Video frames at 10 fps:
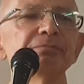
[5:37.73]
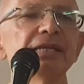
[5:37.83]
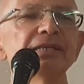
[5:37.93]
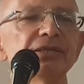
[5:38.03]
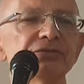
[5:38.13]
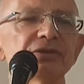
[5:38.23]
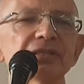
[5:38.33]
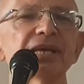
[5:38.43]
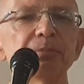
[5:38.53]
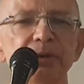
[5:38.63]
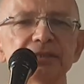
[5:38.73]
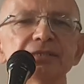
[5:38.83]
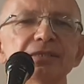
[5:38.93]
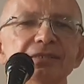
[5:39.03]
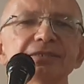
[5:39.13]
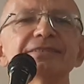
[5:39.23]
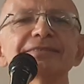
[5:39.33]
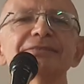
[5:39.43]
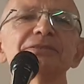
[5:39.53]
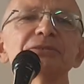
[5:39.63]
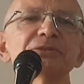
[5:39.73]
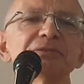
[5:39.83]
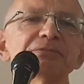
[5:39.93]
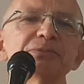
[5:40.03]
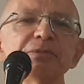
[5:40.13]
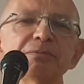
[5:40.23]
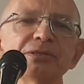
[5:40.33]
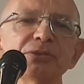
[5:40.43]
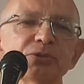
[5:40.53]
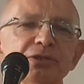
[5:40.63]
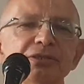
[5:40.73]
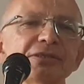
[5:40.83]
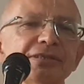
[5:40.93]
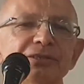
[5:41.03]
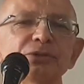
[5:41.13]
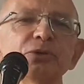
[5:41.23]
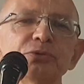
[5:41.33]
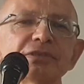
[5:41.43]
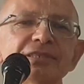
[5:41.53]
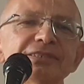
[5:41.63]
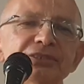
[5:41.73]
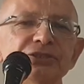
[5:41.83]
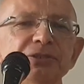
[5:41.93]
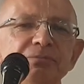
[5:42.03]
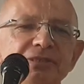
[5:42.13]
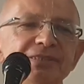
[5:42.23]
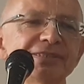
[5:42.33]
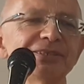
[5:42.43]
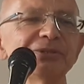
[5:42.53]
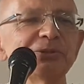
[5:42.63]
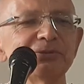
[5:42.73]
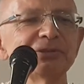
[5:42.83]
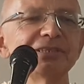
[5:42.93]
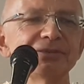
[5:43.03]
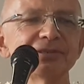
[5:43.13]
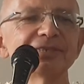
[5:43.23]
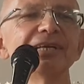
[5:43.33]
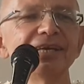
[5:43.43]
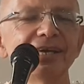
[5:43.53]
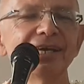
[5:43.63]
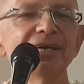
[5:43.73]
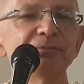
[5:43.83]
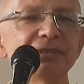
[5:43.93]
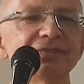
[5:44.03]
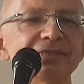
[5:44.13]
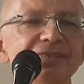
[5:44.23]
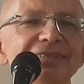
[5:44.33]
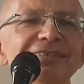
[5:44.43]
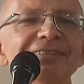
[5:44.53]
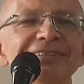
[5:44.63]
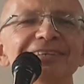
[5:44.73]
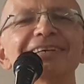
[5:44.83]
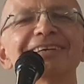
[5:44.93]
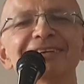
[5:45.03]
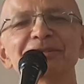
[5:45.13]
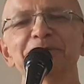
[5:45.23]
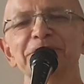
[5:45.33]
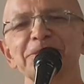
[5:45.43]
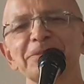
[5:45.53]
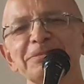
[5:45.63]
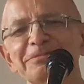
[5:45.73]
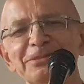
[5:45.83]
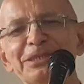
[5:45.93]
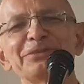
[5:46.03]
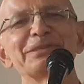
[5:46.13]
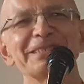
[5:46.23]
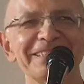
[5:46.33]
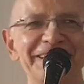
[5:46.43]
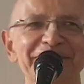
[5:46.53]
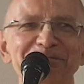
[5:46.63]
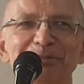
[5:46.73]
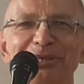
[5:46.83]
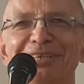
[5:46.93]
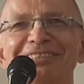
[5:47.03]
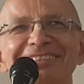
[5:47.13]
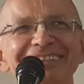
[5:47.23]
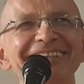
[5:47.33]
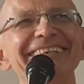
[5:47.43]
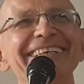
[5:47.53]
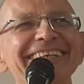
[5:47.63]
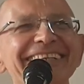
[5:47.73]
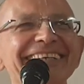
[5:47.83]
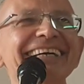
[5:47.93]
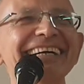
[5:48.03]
many different capacities. You may be lording it over as a GBC or whatever, ABC, or whatever, PhD.